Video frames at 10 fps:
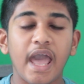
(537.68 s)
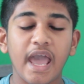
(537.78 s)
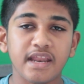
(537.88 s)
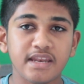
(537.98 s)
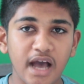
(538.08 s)

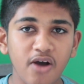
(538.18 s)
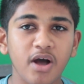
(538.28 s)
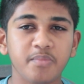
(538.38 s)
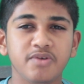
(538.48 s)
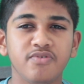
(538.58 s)
And now
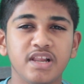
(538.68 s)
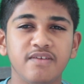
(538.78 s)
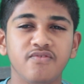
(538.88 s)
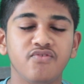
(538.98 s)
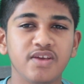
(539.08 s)
I'll be
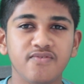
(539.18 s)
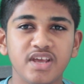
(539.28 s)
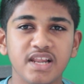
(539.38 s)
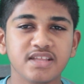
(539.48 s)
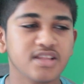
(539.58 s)
really
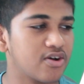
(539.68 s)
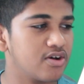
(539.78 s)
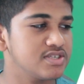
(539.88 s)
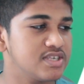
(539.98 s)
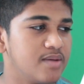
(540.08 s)
revealing the
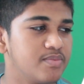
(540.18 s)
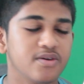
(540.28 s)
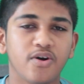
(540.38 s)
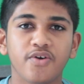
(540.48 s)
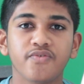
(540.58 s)
concept
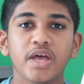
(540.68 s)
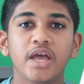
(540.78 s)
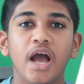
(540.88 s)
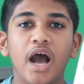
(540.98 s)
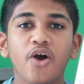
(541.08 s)
of
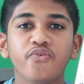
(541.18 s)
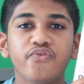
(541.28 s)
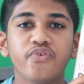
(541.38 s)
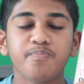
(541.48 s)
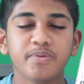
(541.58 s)
how
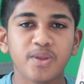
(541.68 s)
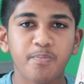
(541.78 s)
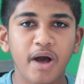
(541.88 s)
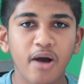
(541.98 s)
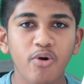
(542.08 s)

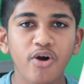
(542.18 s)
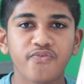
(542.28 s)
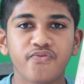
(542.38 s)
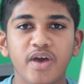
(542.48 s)
the power of